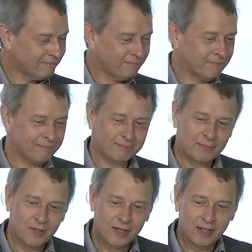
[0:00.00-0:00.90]

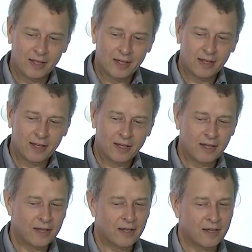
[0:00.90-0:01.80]

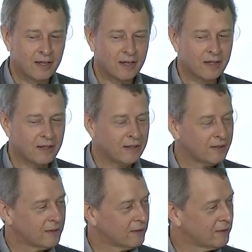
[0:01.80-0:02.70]

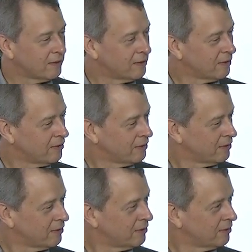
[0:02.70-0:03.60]

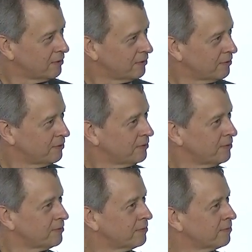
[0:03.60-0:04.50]

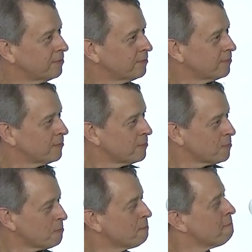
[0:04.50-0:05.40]

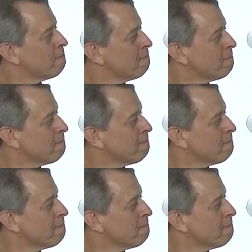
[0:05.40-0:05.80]
(silent)